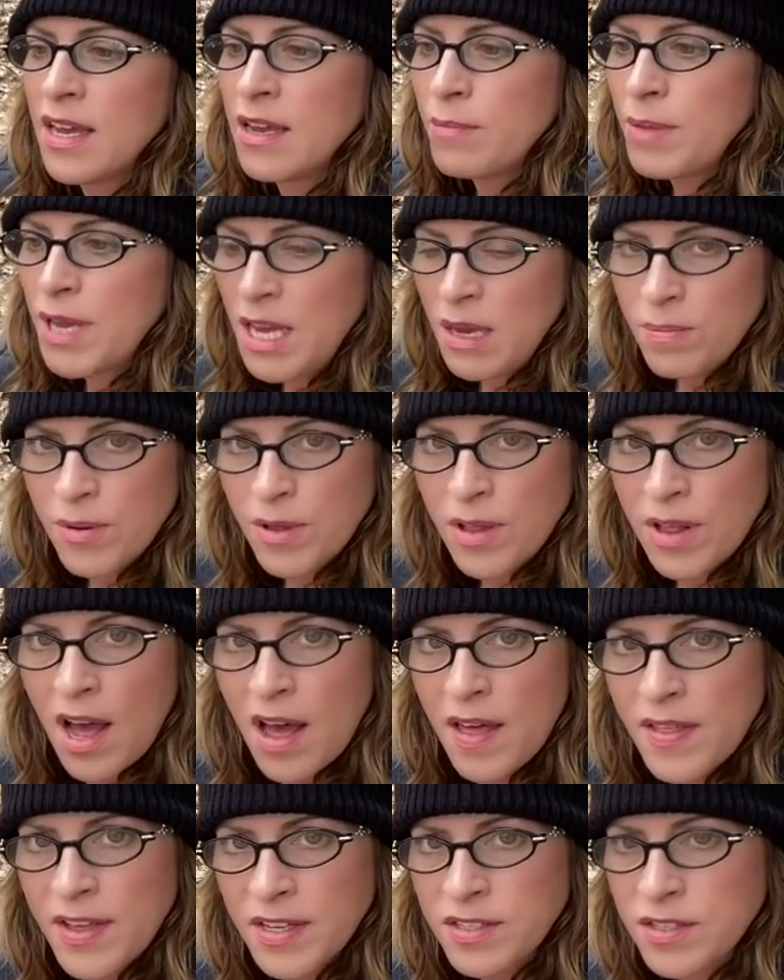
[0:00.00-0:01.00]
people
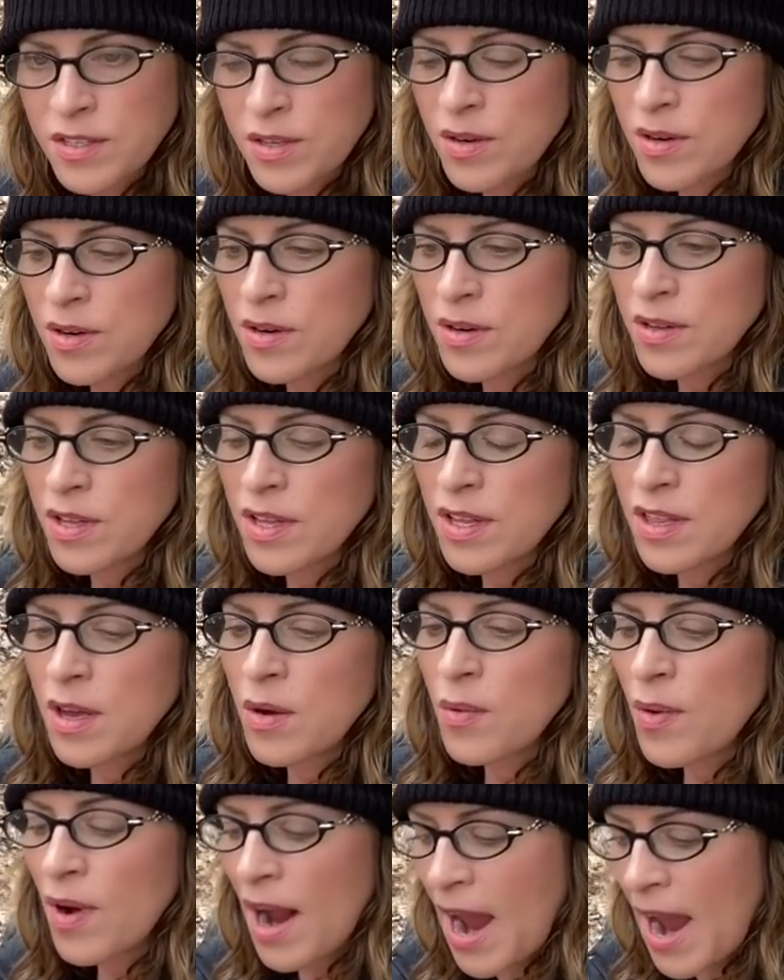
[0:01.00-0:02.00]
on this earth that
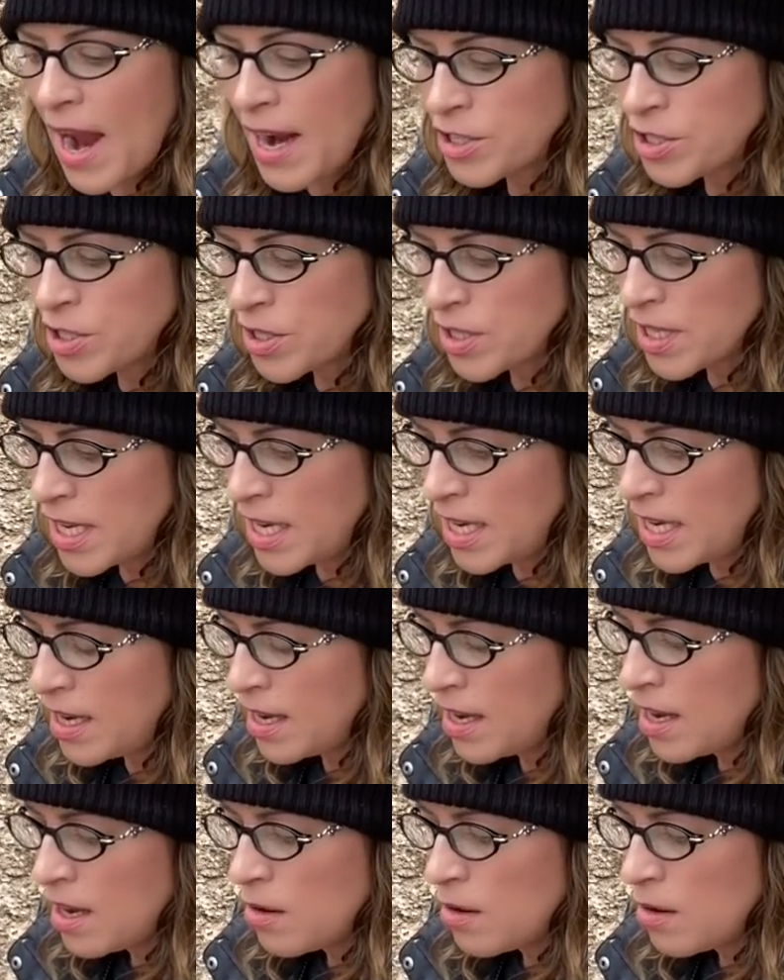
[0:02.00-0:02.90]
were actually